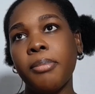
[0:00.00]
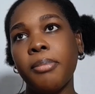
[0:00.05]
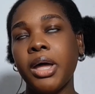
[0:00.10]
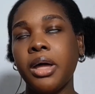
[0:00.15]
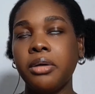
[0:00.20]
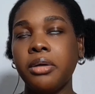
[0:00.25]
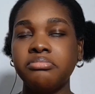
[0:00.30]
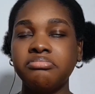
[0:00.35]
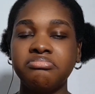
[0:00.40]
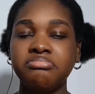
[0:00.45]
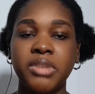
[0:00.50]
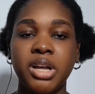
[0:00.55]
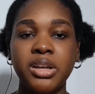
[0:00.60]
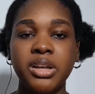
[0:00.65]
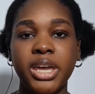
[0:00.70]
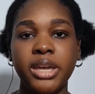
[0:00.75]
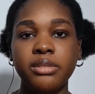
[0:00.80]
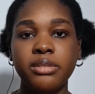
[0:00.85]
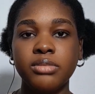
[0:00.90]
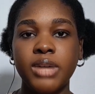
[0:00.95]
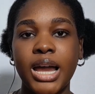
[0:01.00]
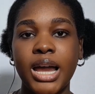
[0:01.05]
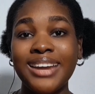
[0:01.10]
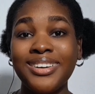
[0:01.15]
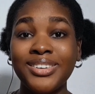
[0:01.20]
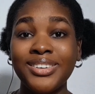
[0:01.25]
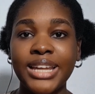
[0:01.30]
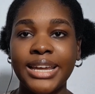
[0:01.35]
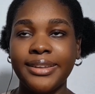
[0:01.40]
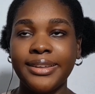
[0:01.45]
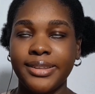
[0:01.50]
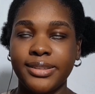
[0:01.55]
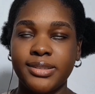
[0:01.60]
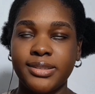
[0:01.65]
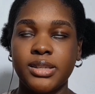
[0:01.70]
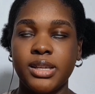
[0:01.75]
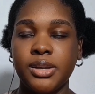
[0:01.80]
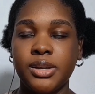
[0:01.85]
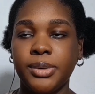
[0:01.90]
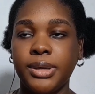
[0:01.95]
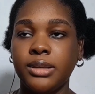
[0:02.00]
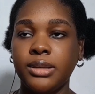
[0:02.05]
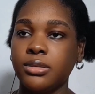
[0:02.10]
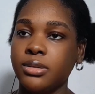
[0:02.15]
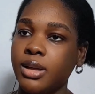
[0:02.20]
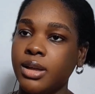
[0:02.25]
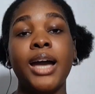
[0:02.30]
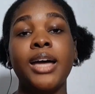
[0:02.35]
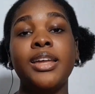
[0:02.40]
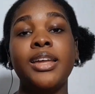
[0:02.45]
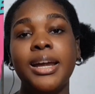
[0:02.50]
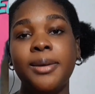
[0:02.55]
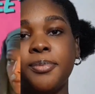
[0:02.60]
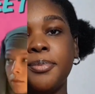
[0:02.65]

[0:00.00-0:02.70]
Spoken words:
But okay, I don't like it anyway. Another